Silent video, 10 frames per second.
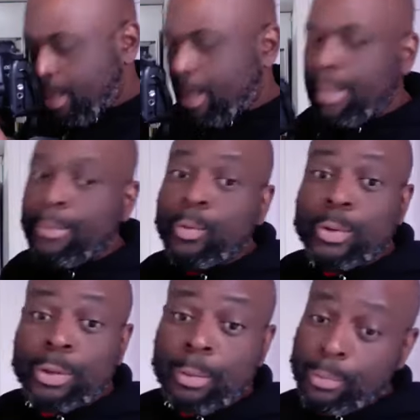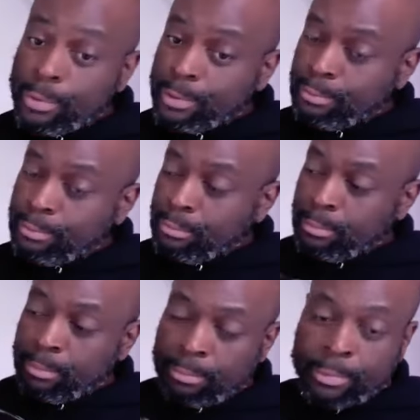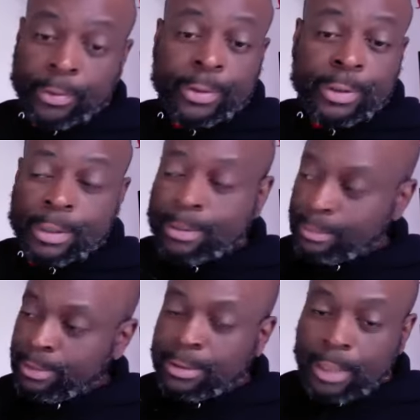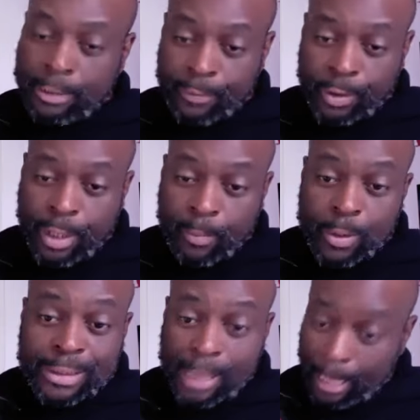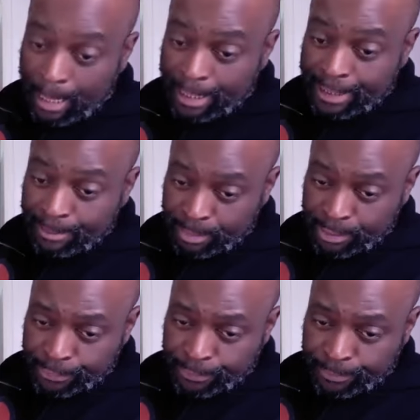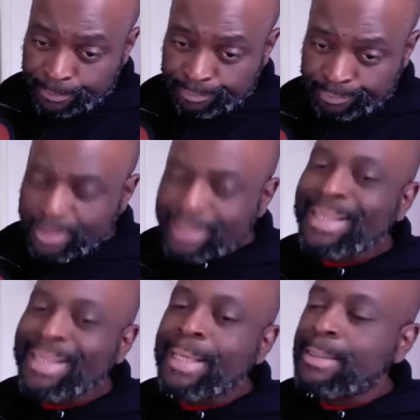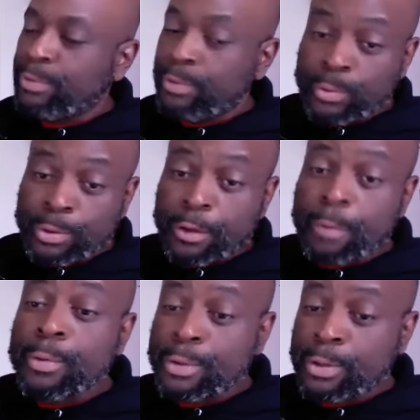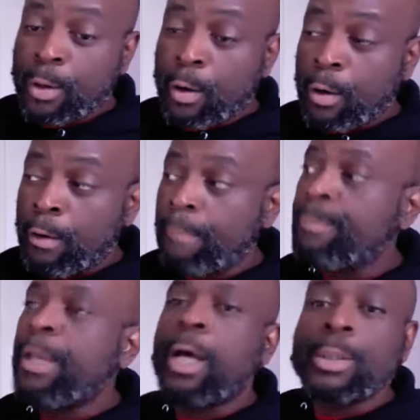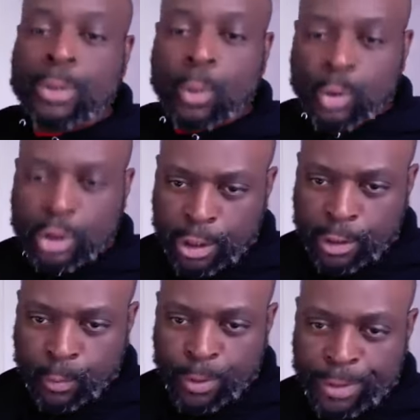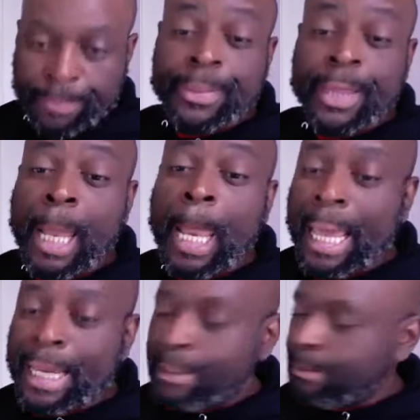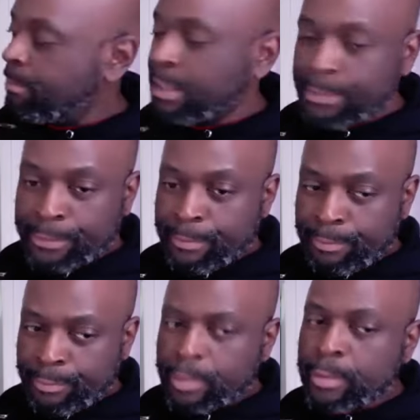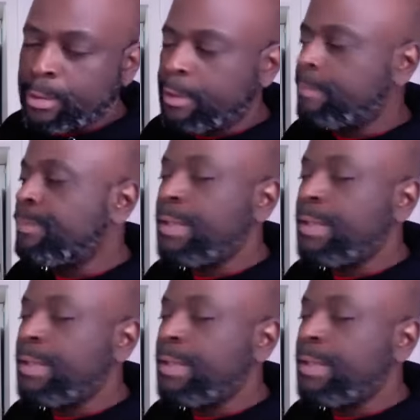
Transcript: And those numbers, it's inside of your camera is a light meter. And that's what those numbers are associated with, the light meter, okay?